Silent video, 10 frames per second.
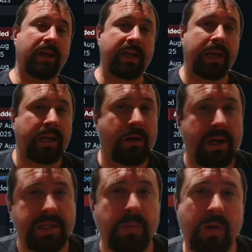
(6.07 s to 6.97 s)
g'day
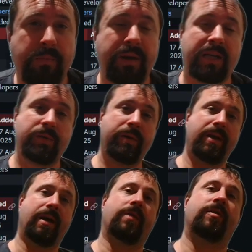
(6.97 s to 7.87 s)
guys and welcome back to
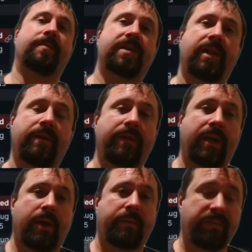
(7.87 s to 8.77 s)
another Obsidian
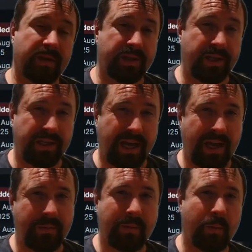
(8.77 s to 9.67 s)
video.
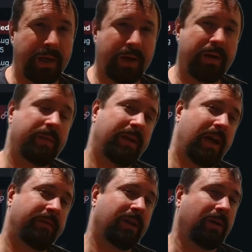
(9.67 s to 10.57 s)
Today we're going to be
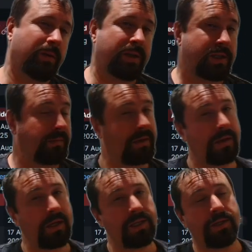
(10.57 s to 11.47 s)
having a look at
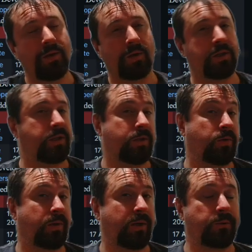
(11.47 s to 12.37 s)
something that is not a
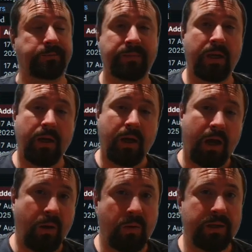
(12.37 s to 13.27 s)
tutorial.
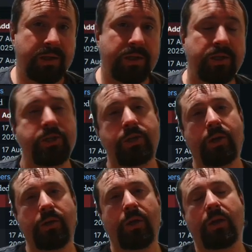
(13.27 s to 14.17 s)
I wanted to show
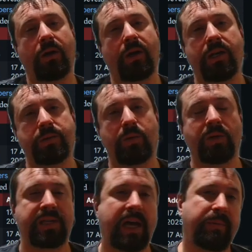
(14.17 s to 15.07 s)
you guys
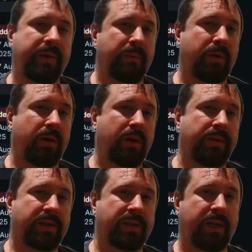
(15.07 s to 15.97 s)
what's happening
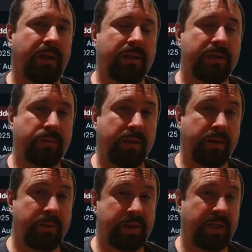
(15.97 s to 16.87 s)
behind the scenes
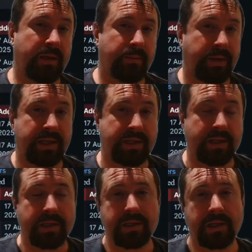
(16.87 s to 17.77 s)
with Obsidian
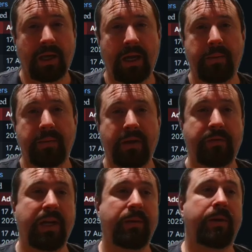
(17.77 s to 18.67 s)
bases. And
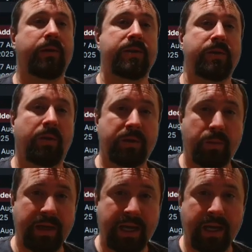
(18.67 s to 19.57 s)
for anyone who's not
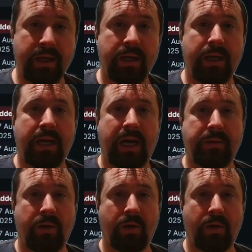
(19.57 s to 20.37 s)
aware, you